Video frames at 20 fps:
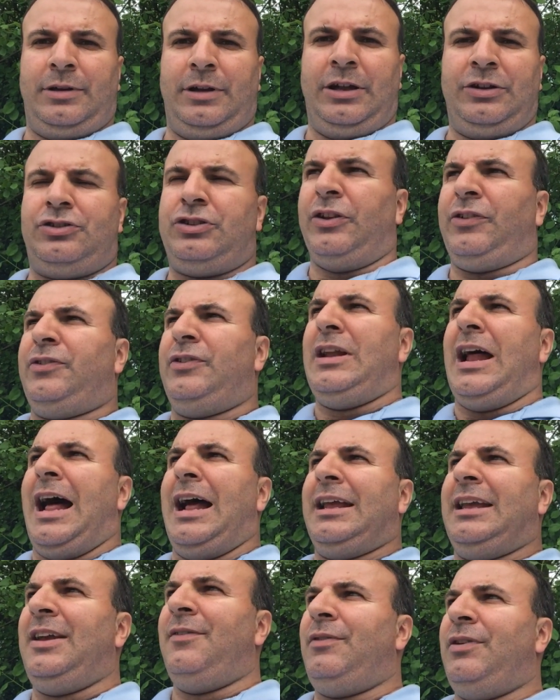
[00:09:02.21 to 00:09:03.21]
It does
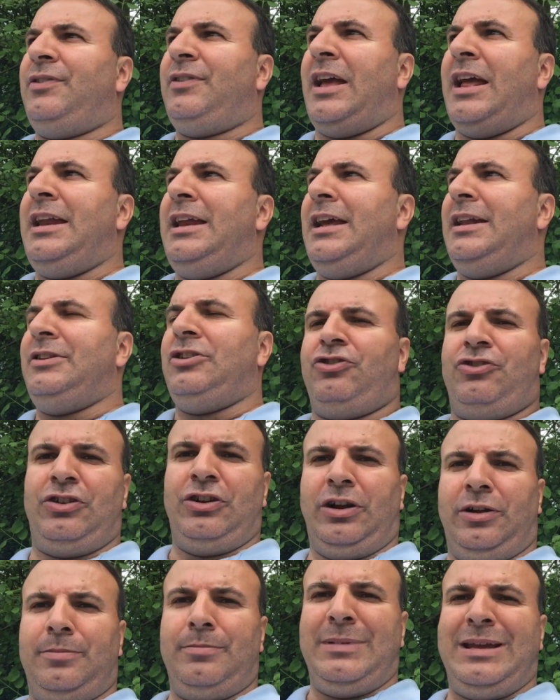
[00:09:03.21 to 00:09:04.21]
not give us any
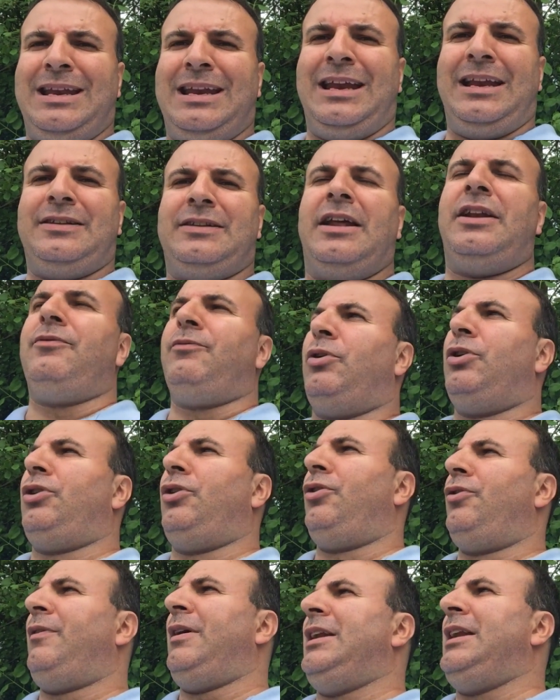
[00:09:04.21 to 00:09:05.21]
additional meaning than what
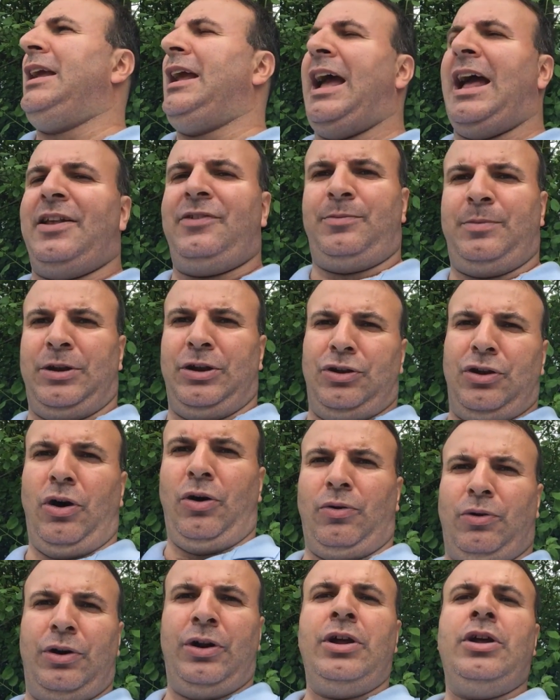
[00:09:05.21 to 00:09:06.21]
already has been
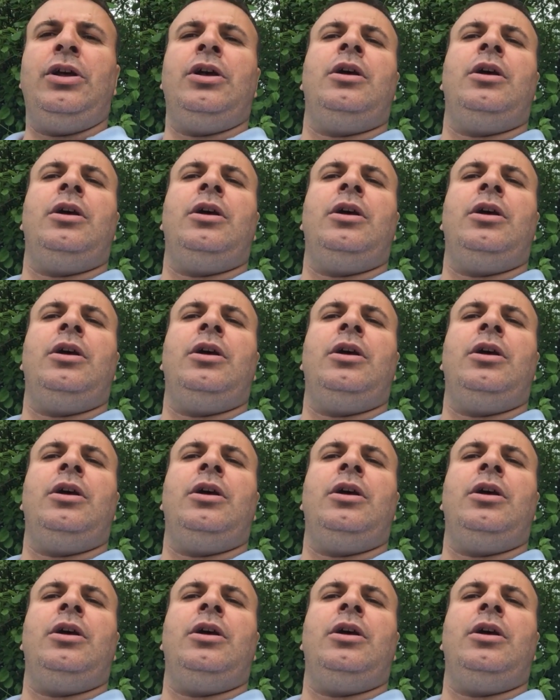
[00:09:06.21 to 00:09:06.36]
known